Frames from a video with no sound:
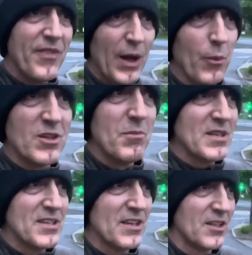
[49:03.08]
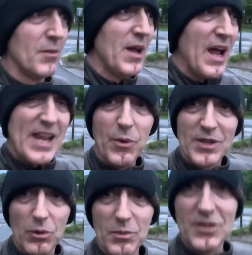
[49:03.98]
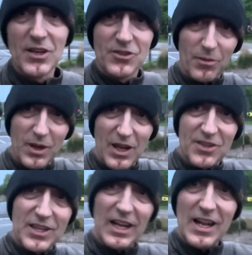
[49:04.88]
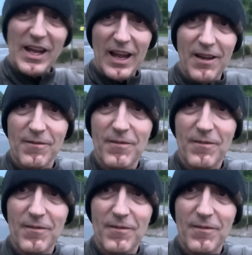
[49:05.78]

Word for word: That was in my system. Now it's out of my system. See you later.